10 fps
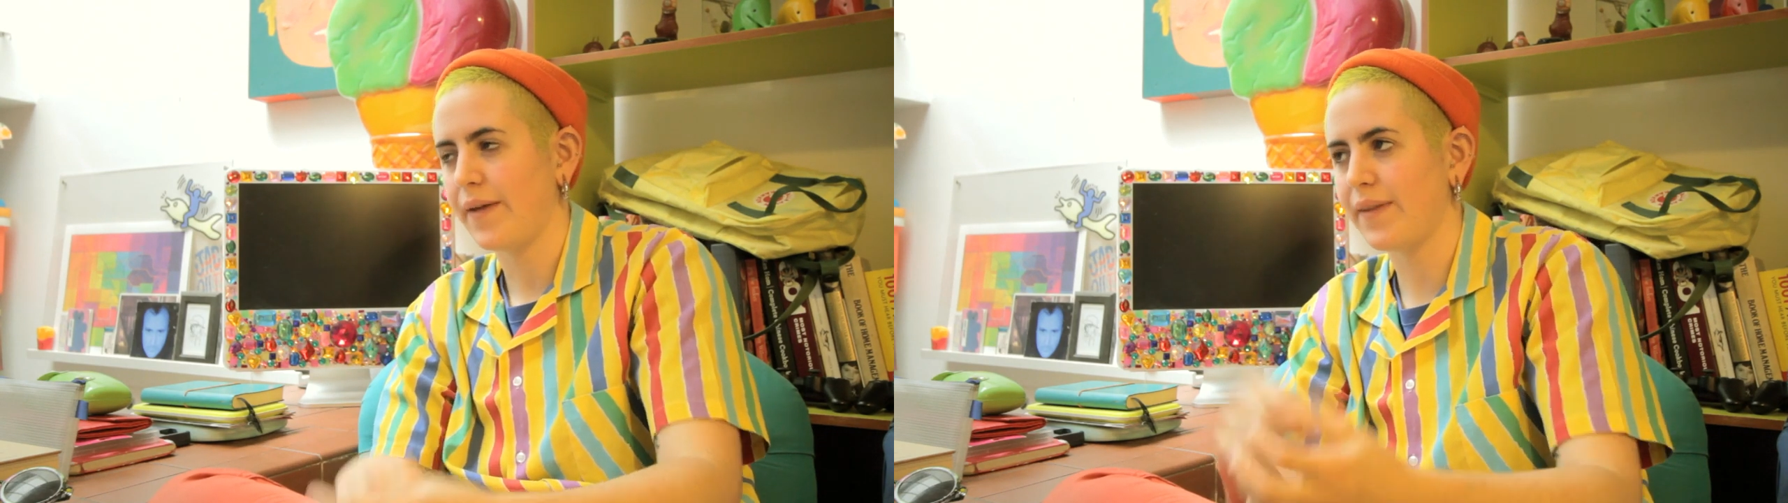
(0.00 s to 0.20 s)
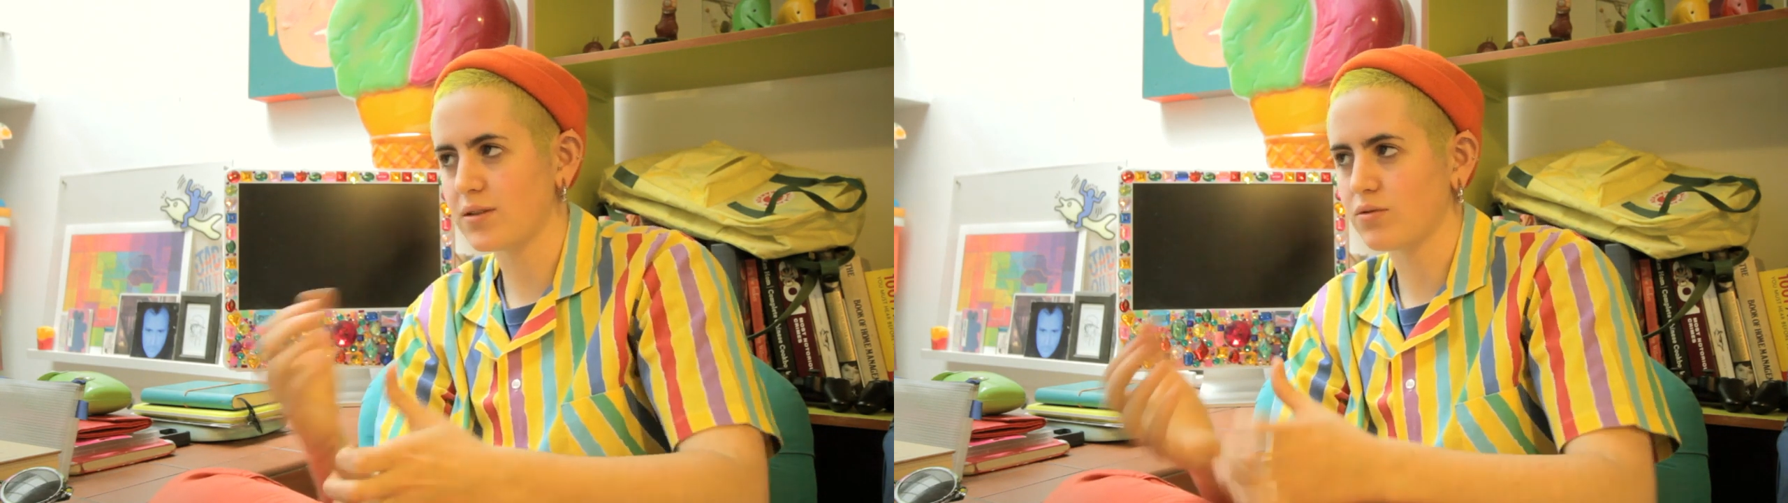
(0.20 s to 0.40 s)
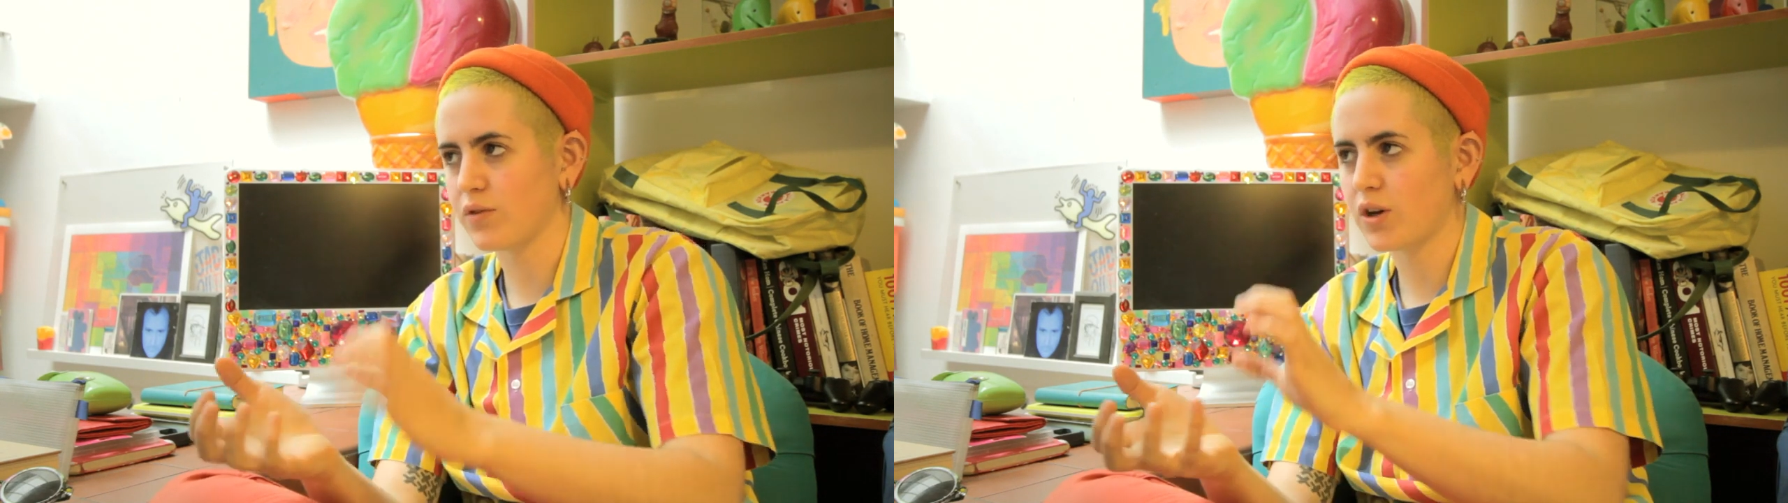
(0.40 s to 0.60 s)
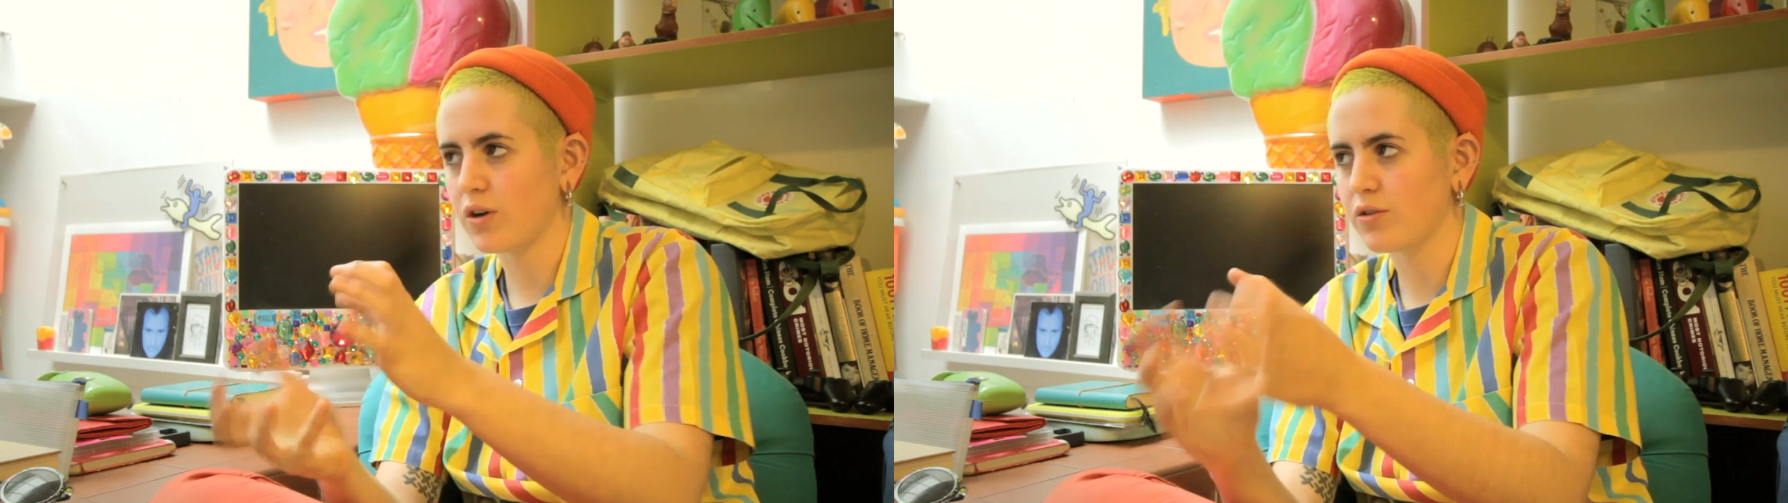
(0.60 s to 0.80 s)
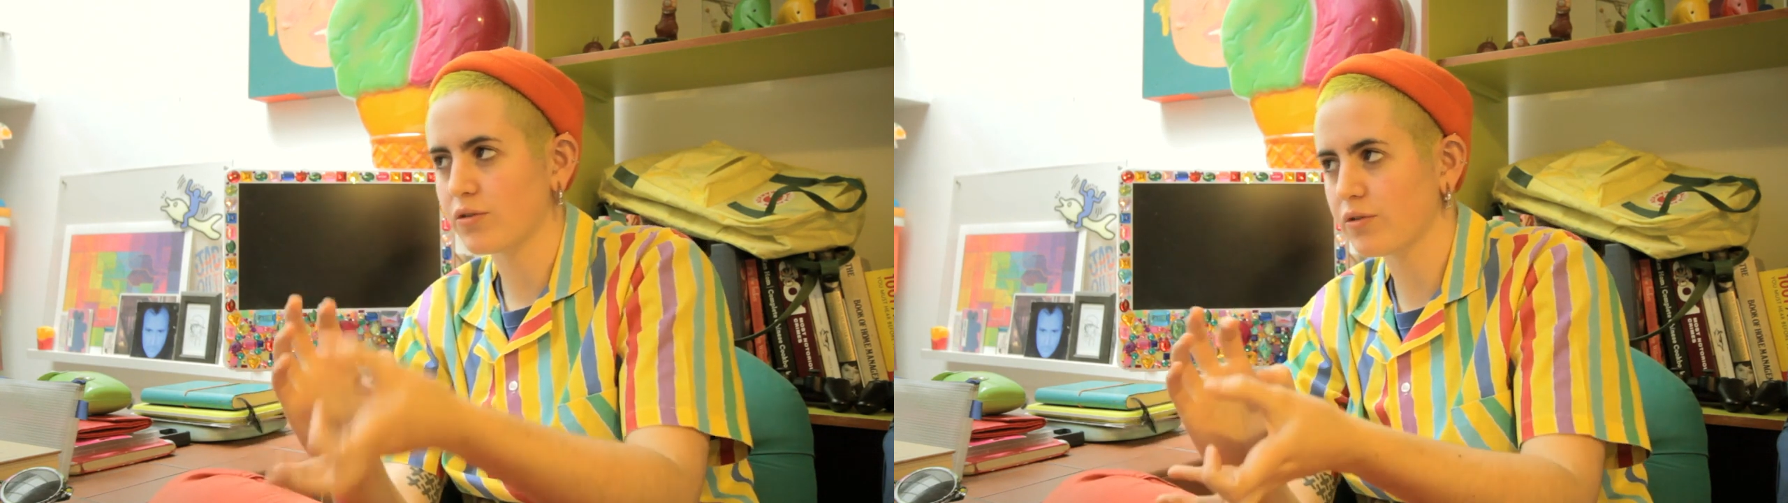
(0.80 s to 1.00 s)
and that sort of
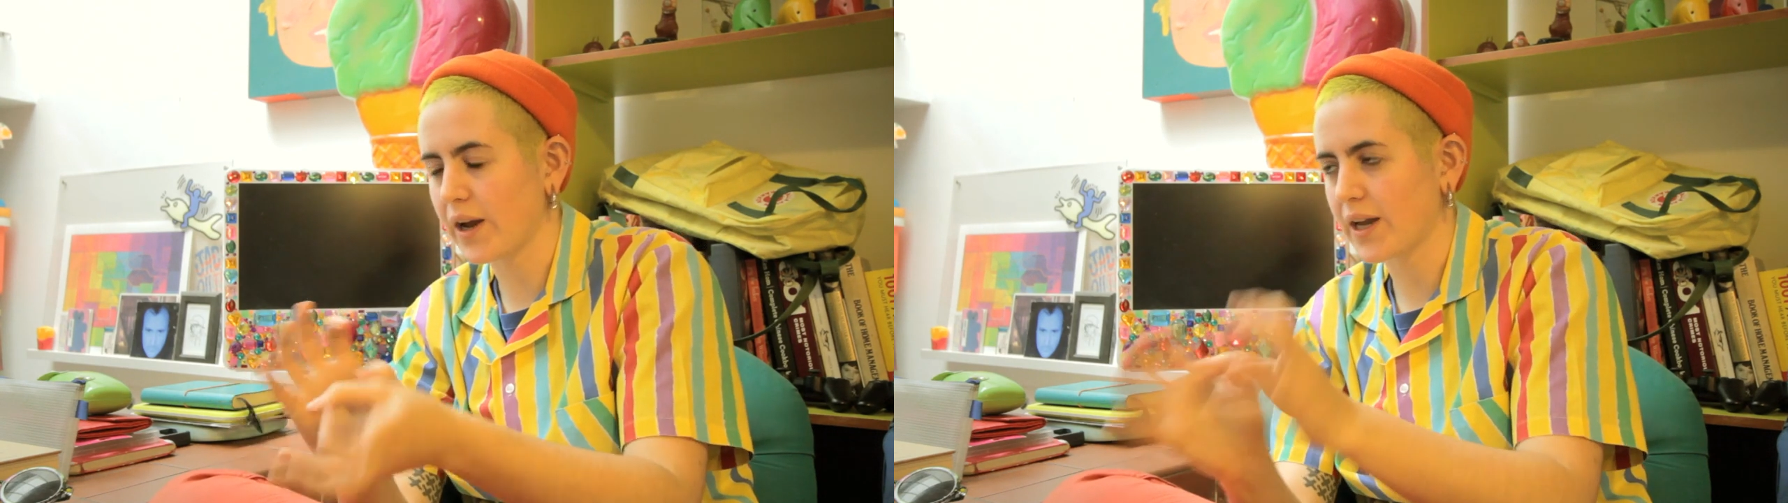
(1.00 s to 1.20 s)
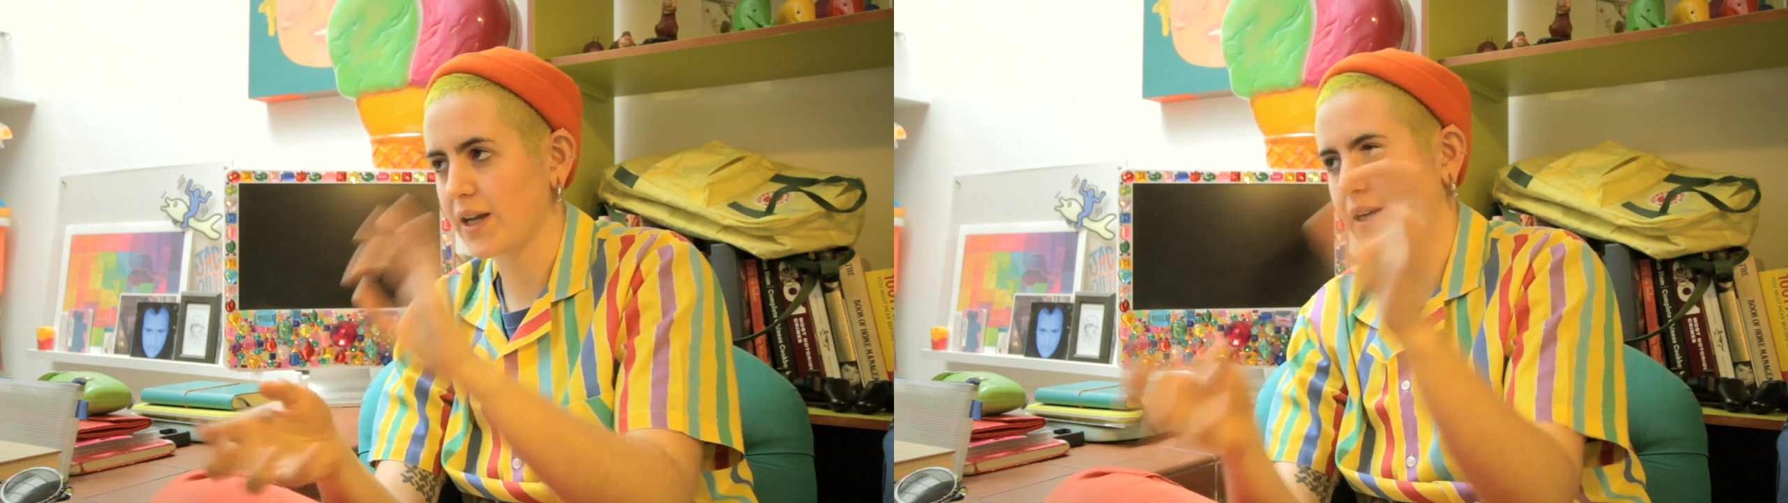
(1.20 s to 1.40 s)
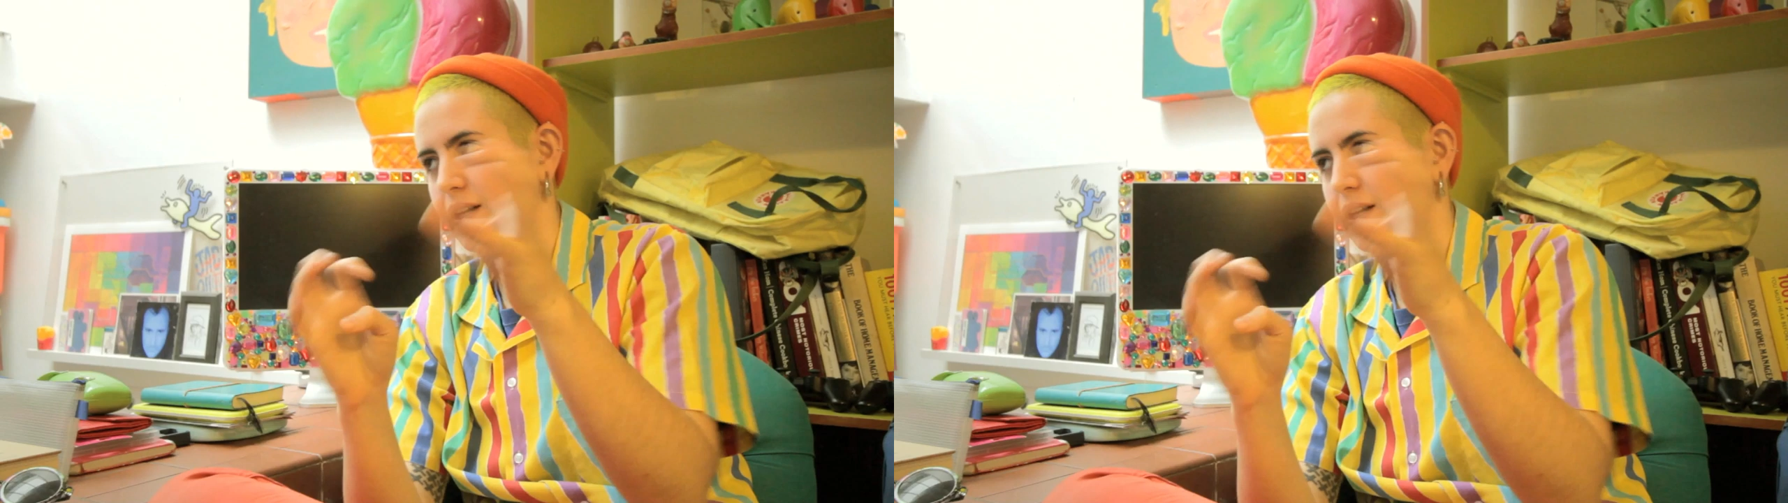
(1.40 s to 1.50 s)
code cracking